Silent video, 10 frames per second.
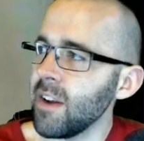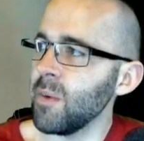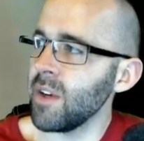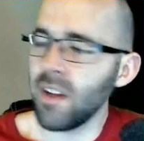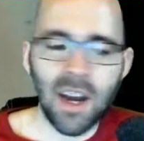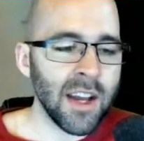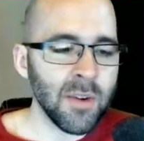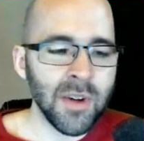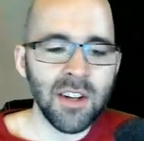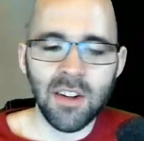I don't
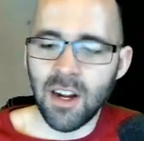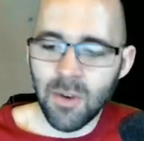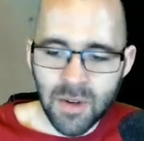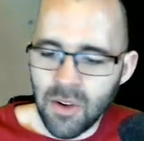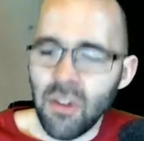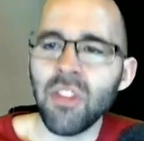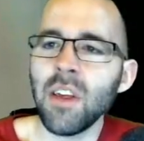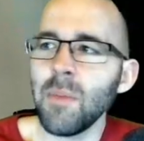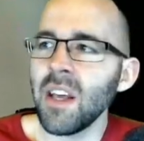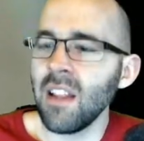want you to
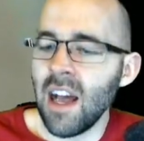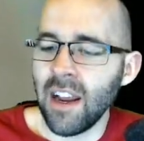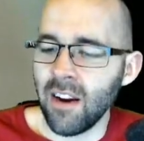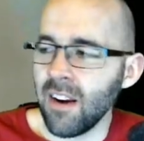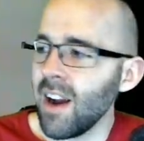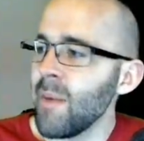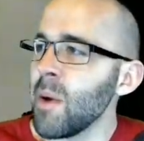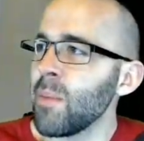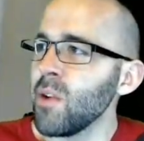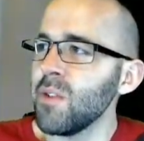think me a liar. I'm
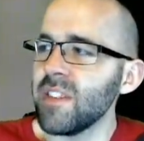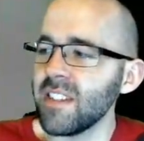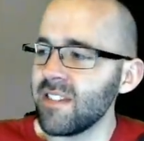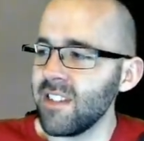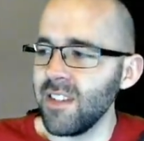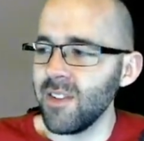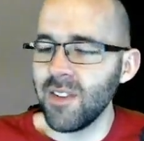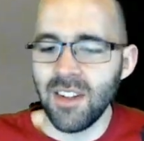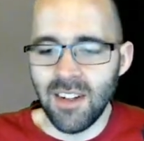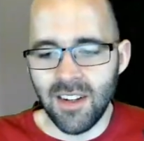going to prove this to
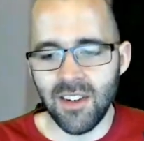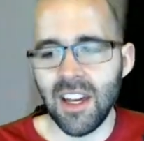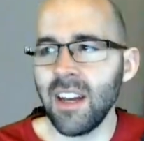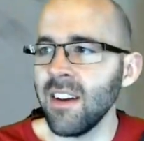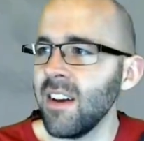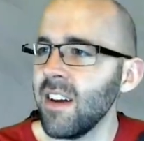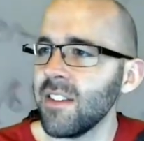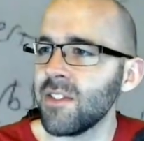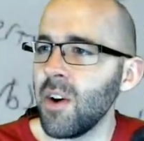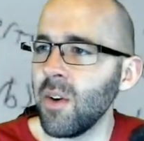you. Okay.
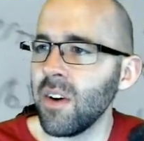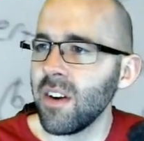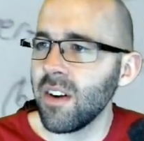So